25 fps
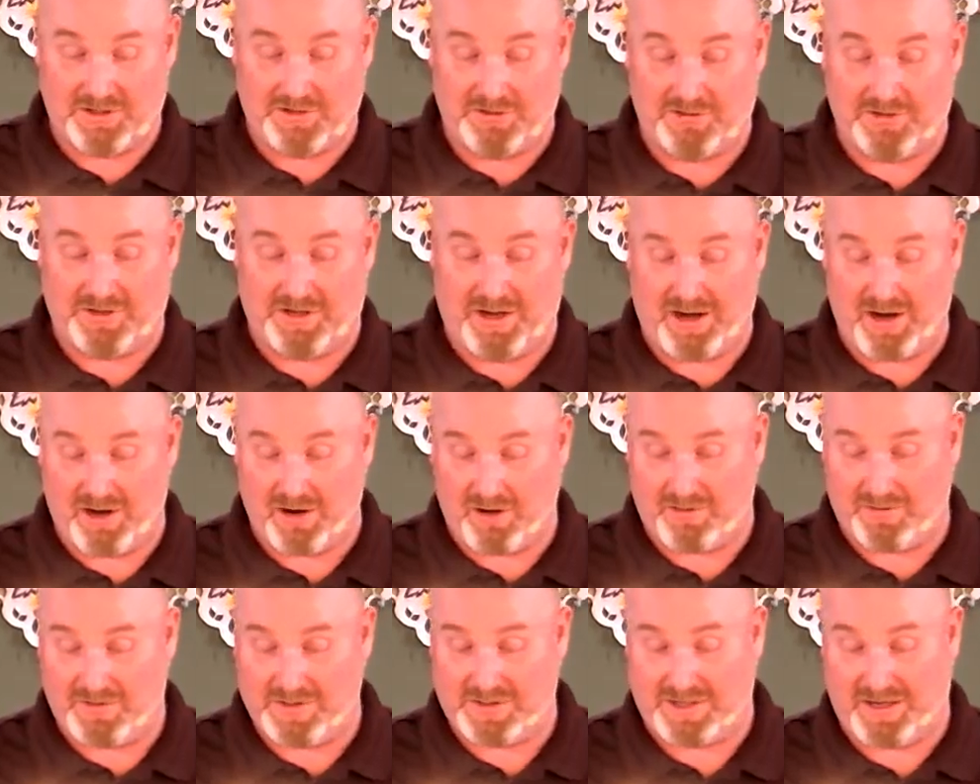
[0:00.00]
and the
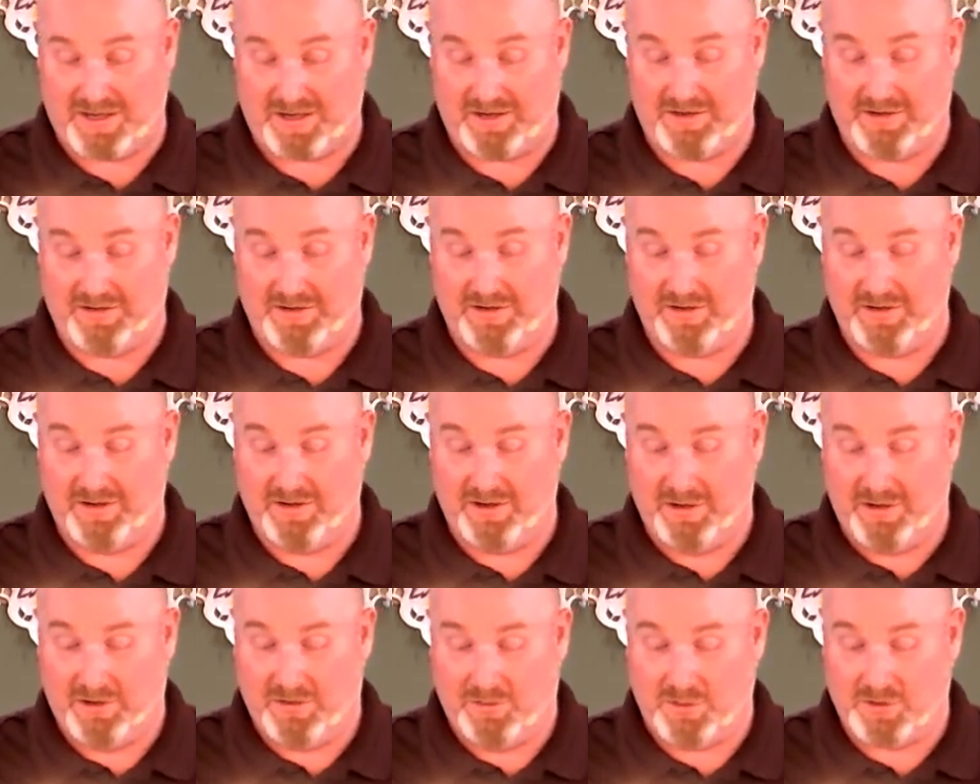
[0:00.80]
hair of his head
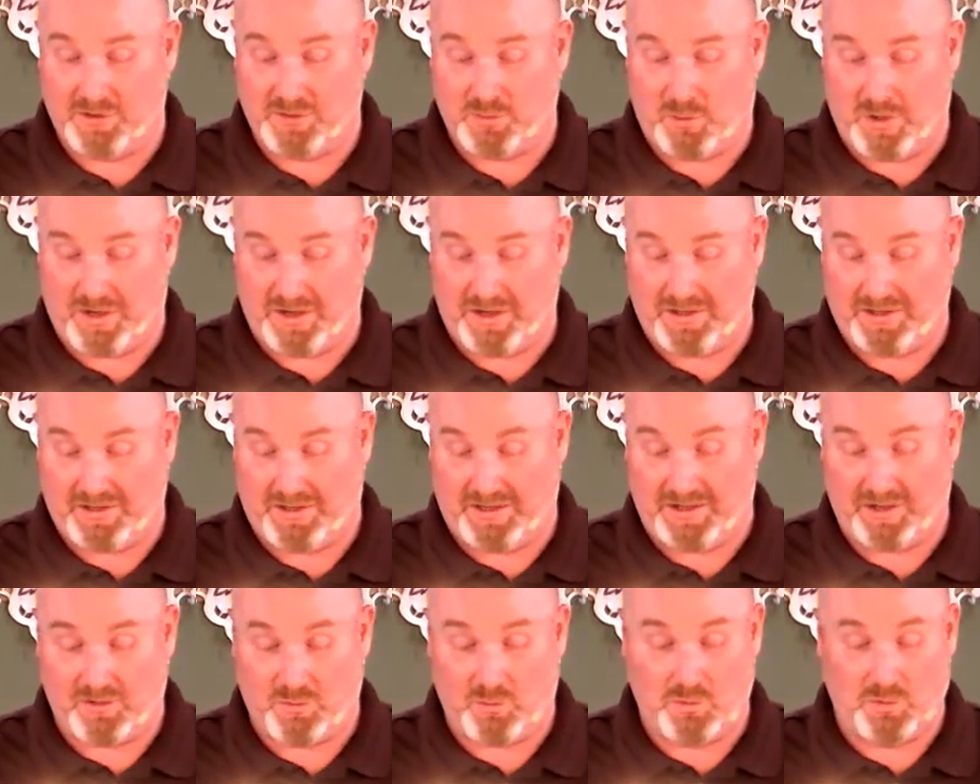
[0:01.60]
was white
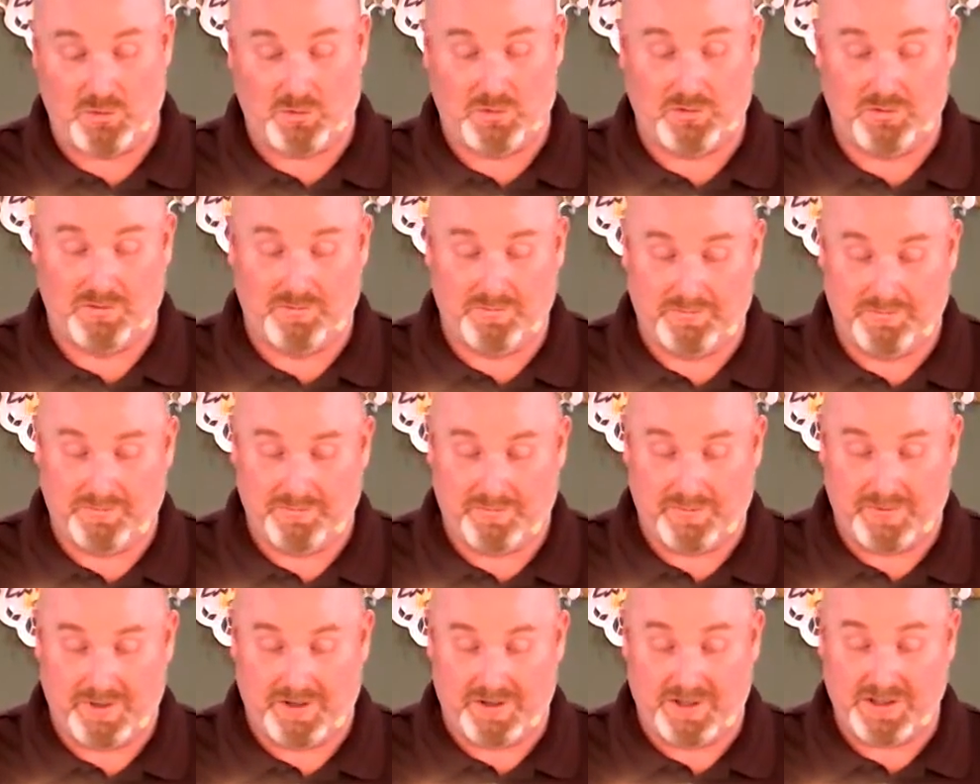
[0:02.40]
like wool.
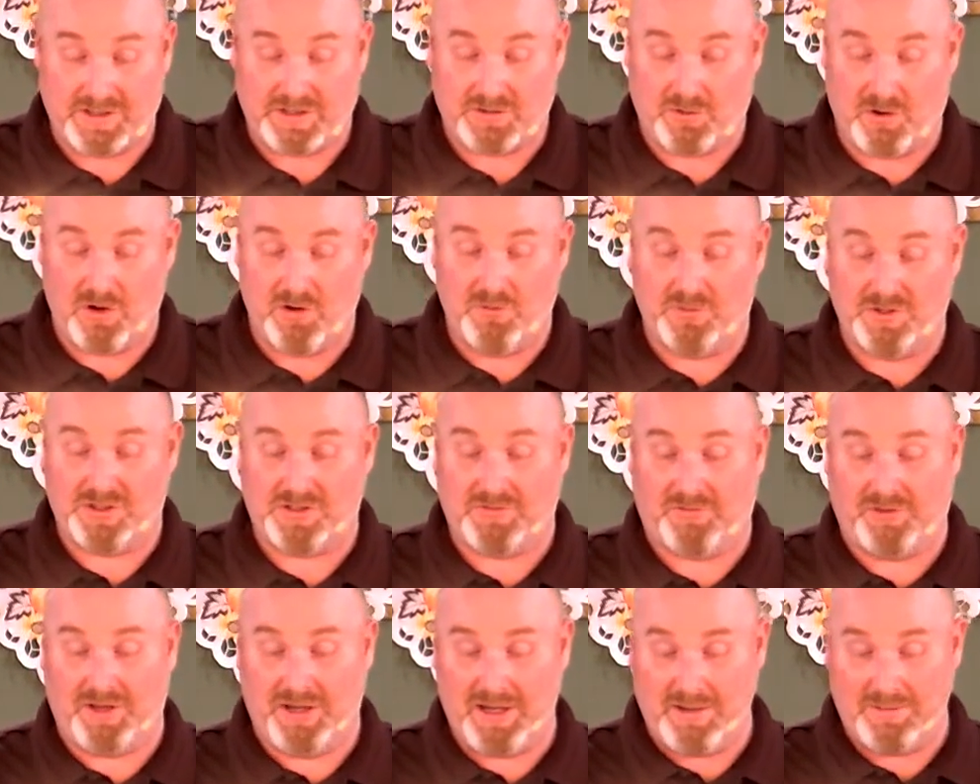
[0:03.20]
His throne was
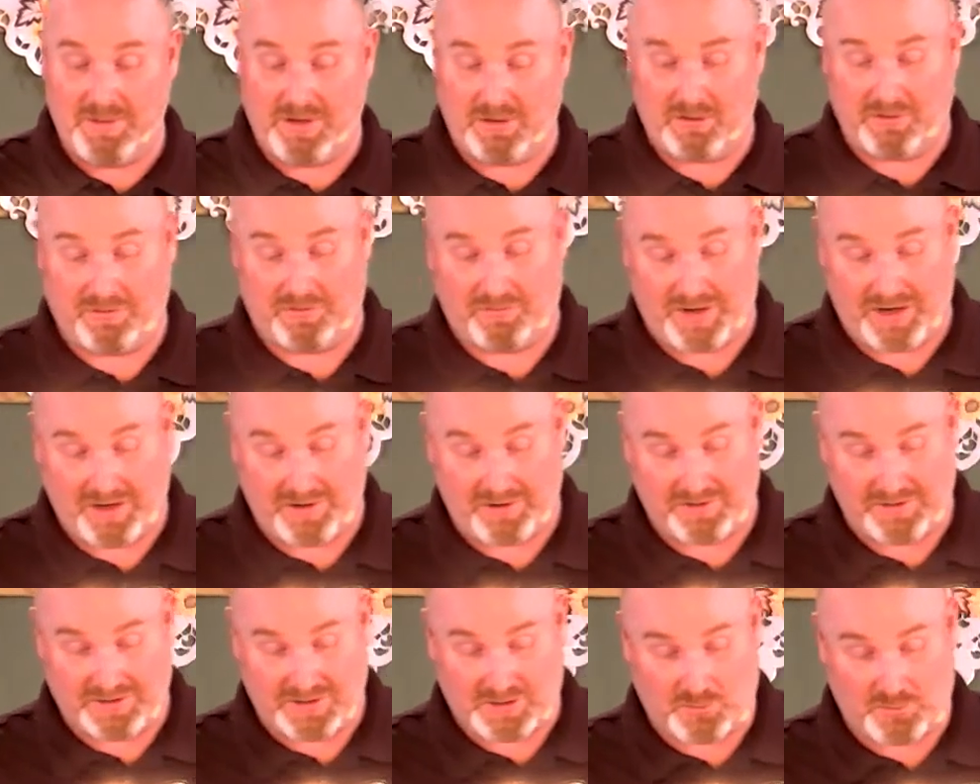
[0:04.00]
flaming with
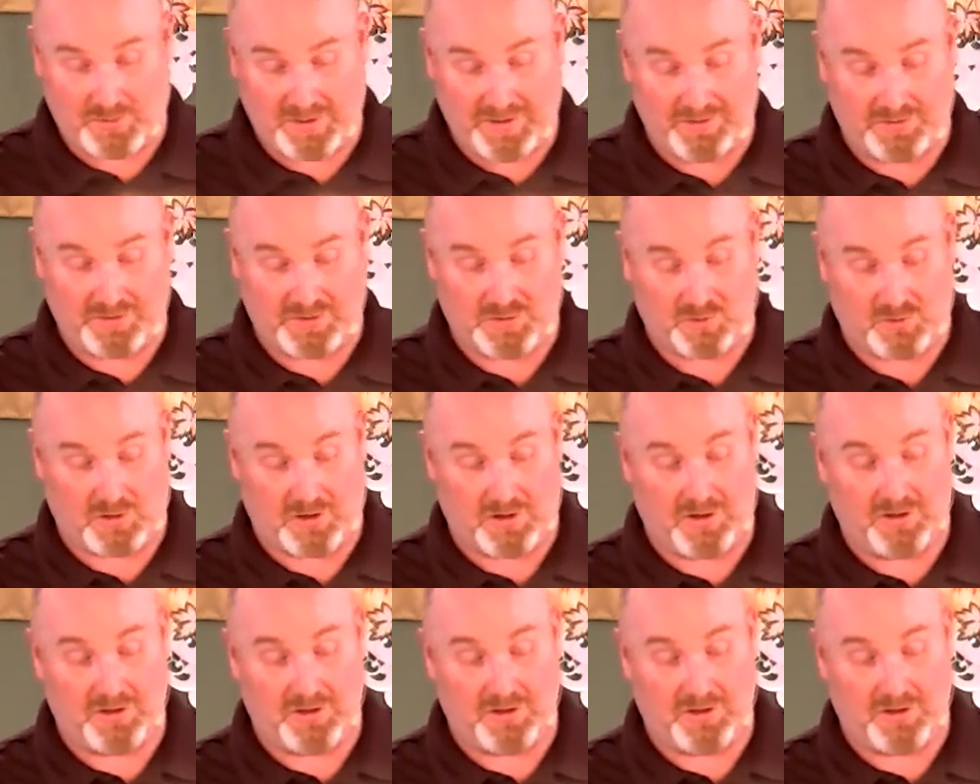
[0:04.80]
fire, and its wheels were all